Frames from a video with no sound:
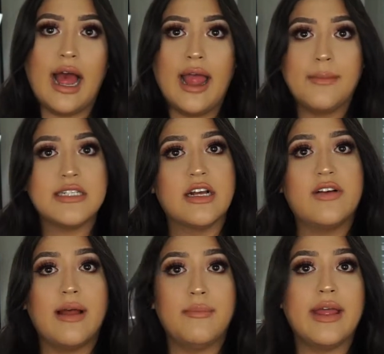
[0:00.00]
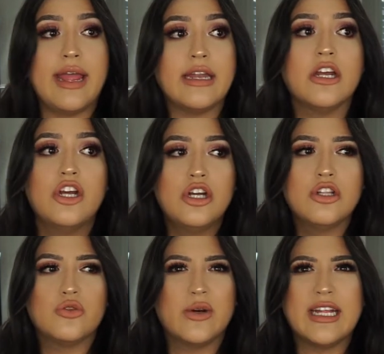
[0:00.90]
I myself have paid
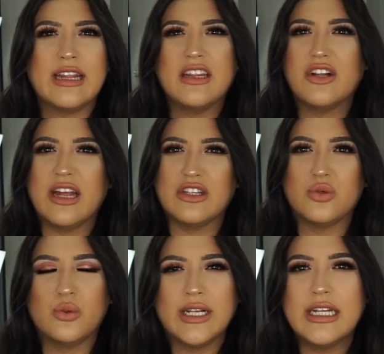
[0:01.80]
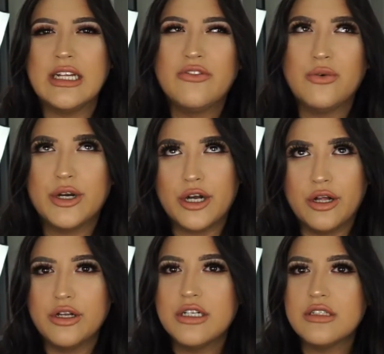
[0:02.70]
twenty, I think they're like twenty-four
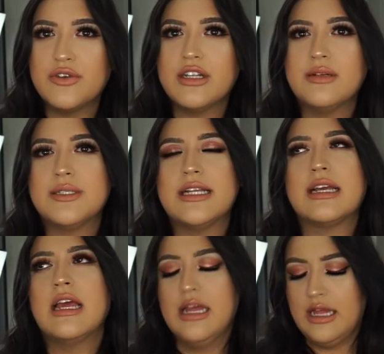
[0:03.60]
dollars for a lipstick.